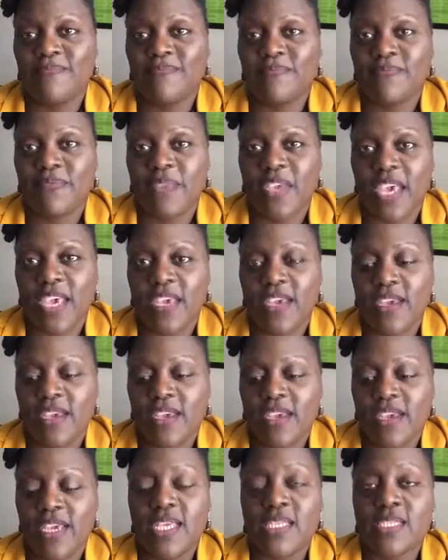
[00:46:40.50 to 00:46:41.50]
okay.
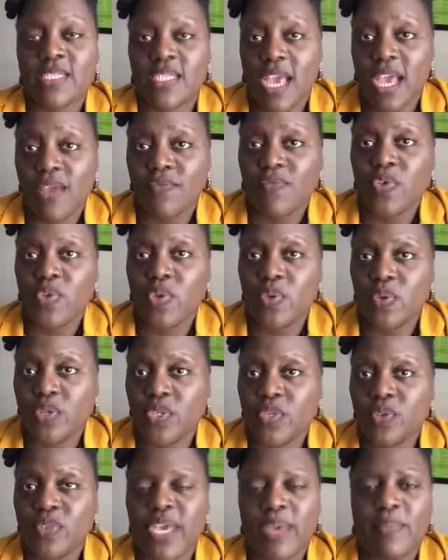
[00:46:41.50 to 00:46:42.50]
It's time for you to
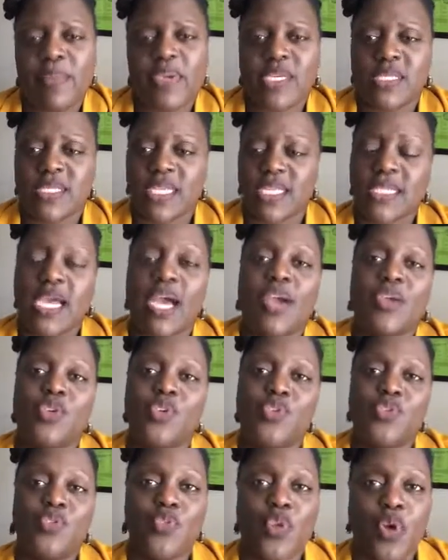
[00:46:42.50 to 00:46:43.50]
do that, because that's how you
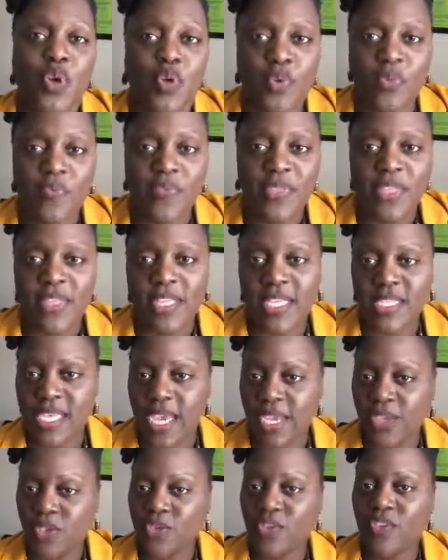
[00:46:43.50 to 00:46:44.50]
grow. That's how
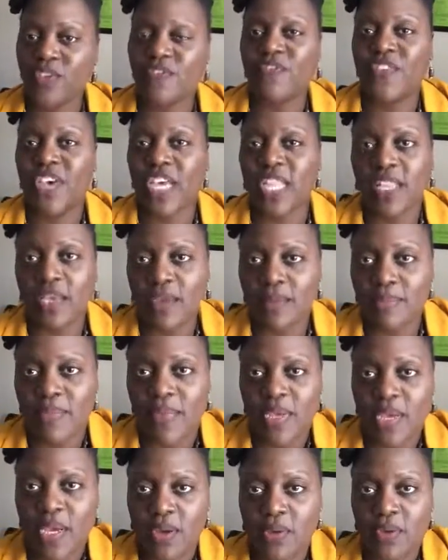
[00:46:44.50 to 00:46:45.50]
you develop,
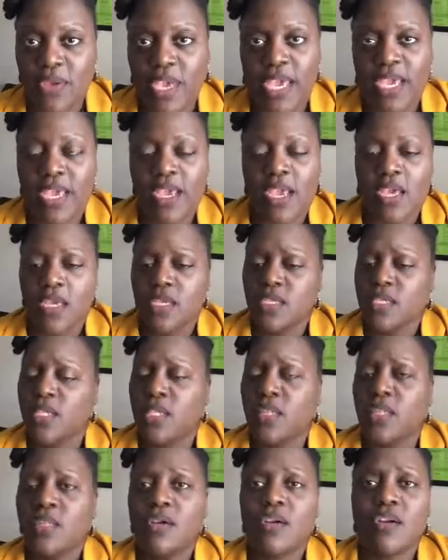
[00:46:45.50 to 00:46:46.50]
okay.
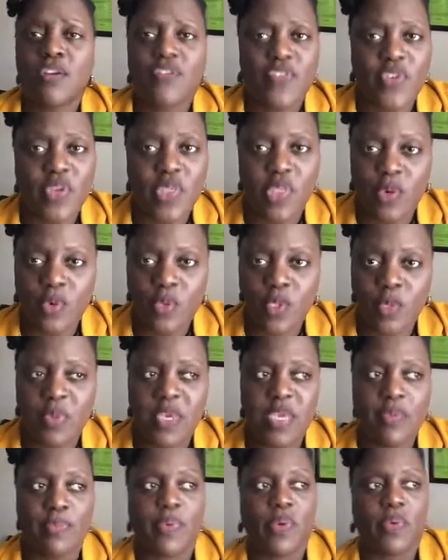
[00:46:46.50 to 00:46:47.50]
Look for those
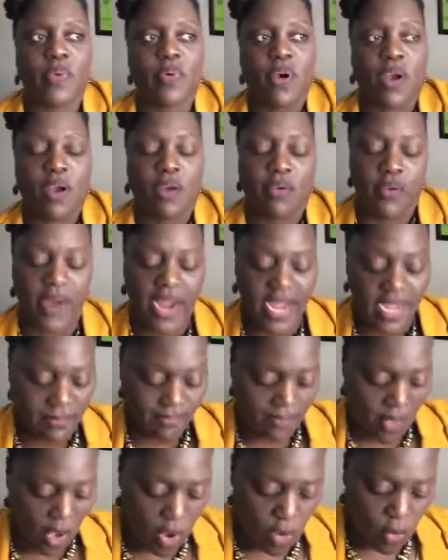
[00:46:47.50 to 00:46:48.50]
people, all right.
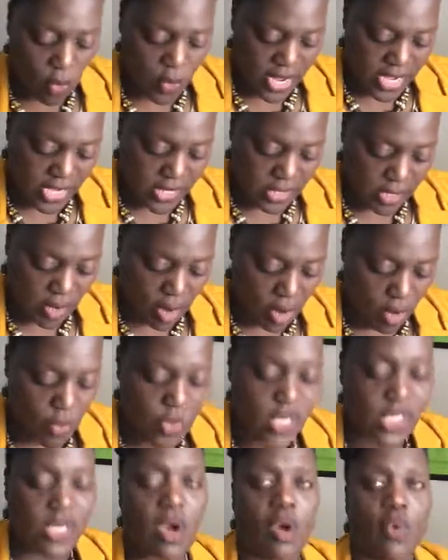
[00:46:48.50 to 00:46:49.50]
Always,
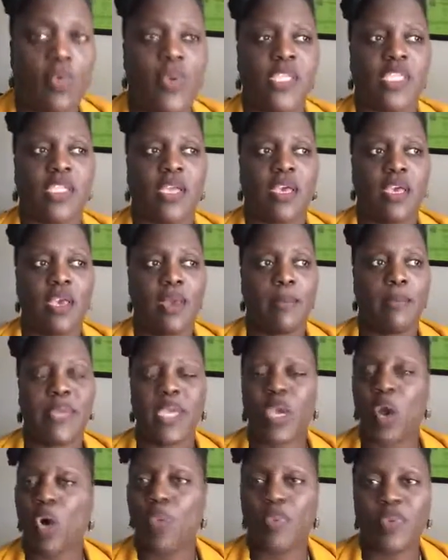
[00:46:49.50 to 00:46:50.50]
always, always be
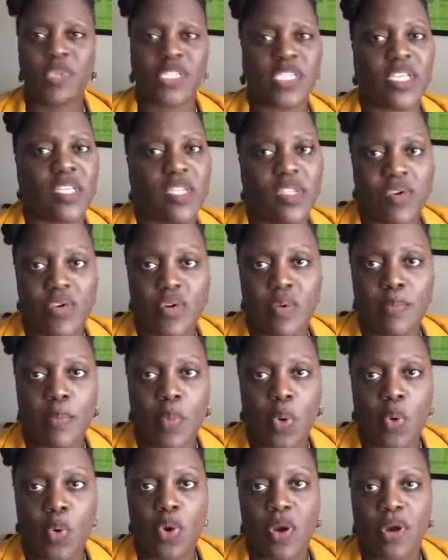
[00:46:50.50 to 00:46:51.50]
open to learn
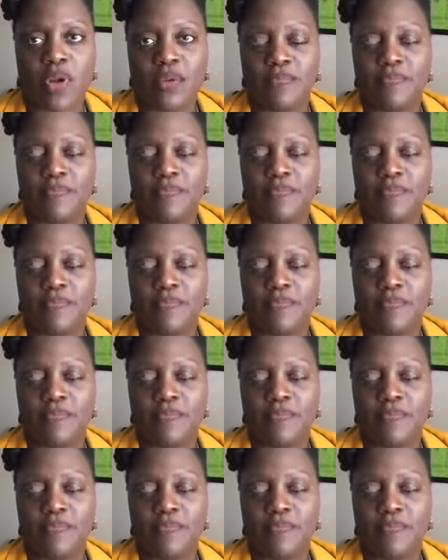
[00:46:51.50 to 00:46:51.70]
more,